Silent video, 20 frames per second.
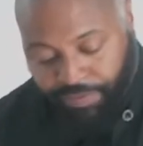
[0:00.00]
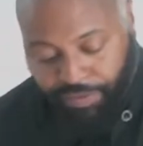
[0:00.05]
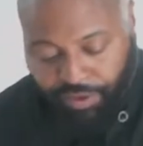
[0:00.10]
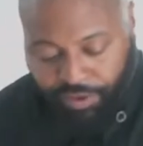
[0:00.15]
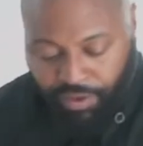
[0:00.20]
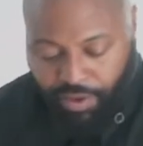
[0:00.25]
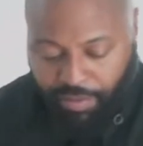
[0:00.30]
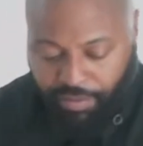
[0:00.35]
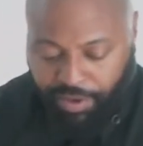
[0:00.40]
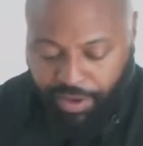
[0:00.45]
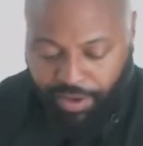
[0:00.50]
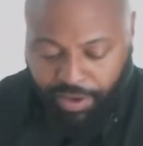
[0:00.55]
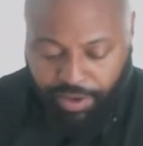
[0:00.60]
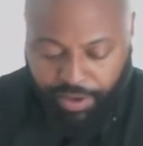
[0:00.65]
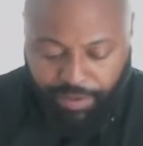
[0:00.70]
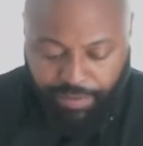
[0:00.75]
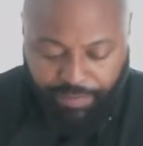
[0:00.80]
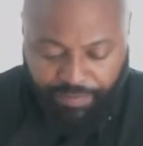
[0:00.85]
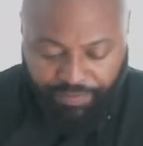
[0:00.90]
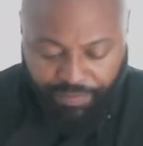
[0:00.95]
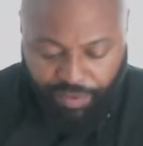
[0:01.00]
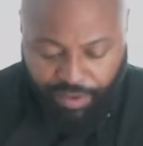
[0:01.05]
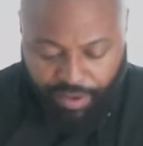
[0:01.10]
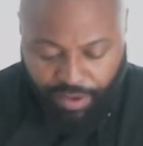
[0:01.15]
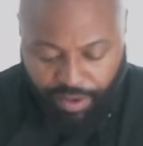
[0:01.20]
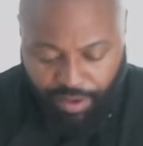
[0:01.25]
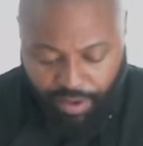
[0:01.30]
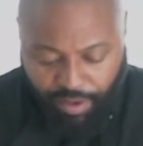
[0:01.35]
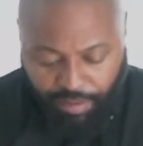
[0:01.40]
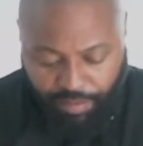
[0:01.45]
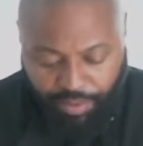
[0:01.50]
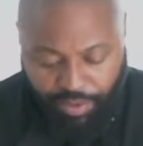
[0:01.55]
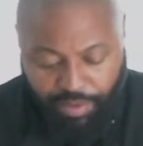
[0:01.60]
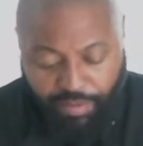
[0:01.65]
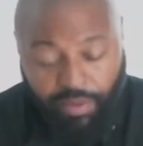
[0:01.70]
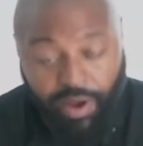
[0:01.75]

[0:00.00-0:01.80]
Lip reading: So I'm going to put